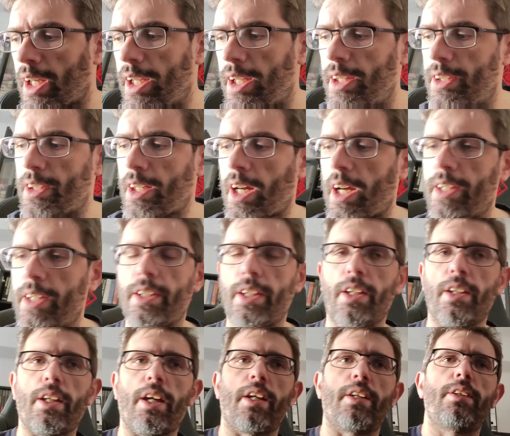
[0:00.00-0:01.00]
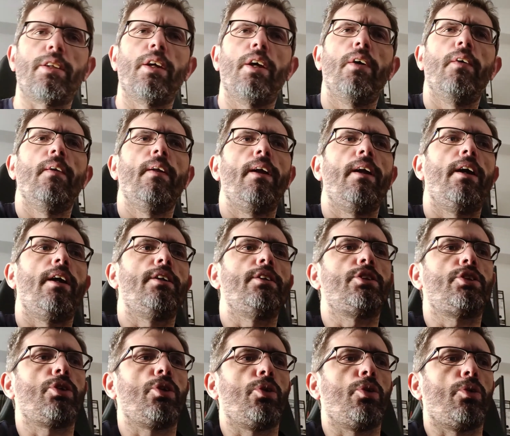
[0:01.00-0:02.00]
I hiding that, and
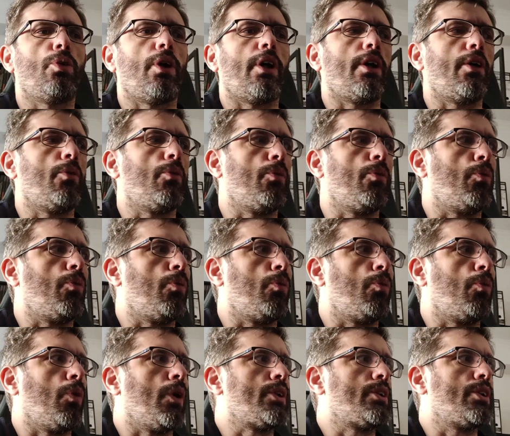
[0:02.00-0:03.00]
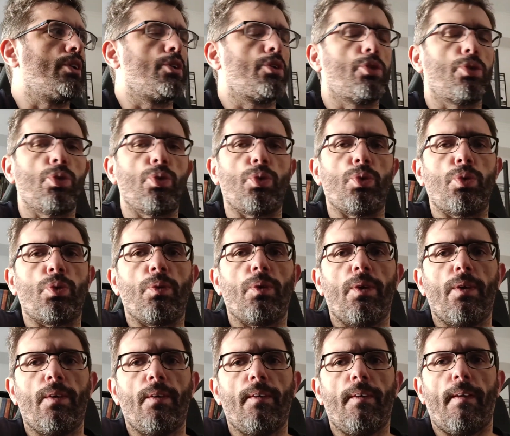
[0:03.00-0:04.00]
so I wanted to
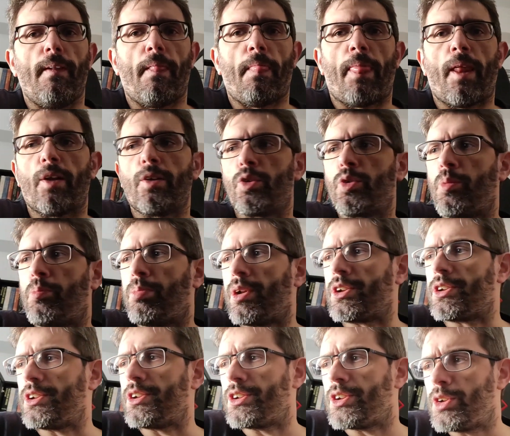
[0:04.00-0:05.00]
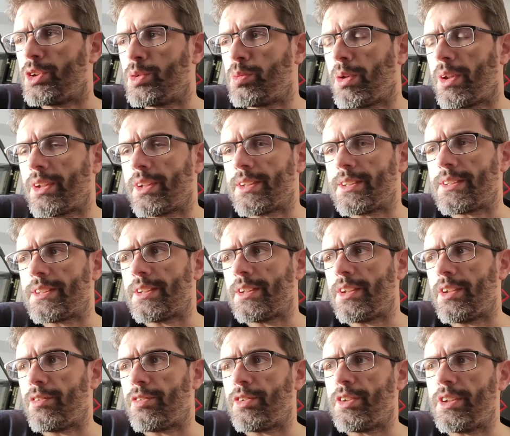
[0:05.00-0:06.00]
to purchase this one and
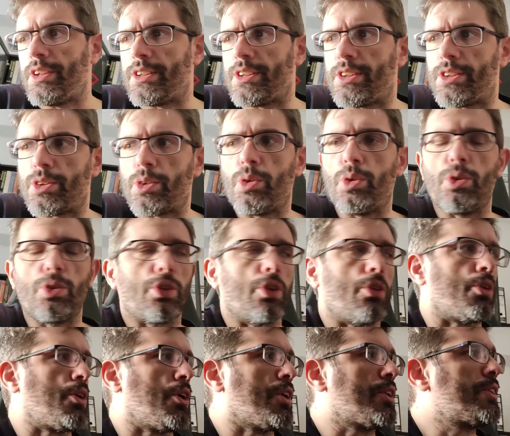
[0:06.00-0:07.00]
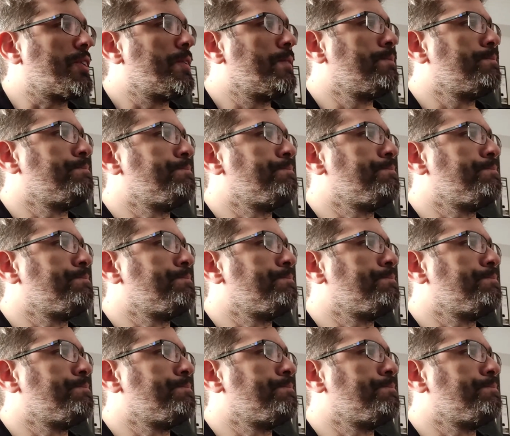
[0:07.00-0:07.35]
see if this is good or not.